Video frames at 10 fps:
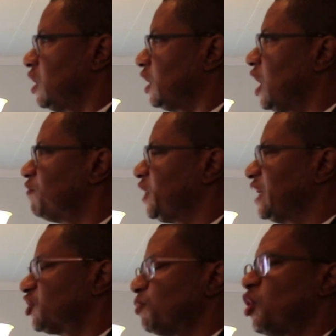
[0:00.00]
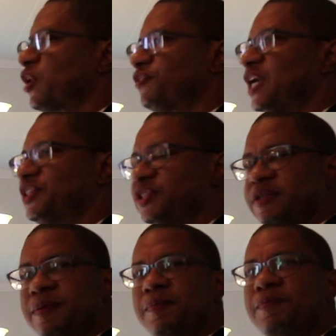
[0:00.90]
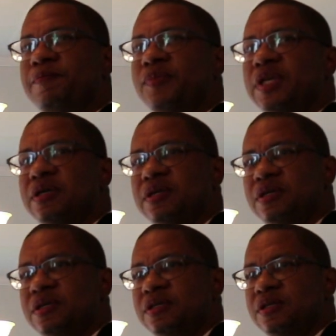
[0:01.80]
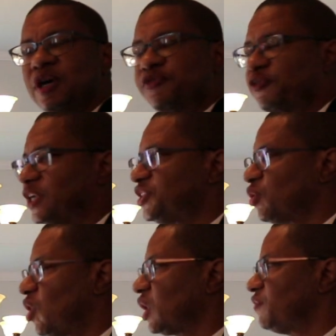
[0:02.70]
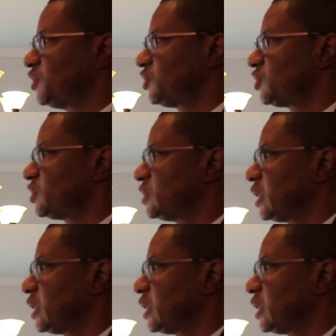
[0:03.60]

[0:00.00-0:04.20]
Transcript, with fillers: a loving and supportive cousin, a friend to all of us.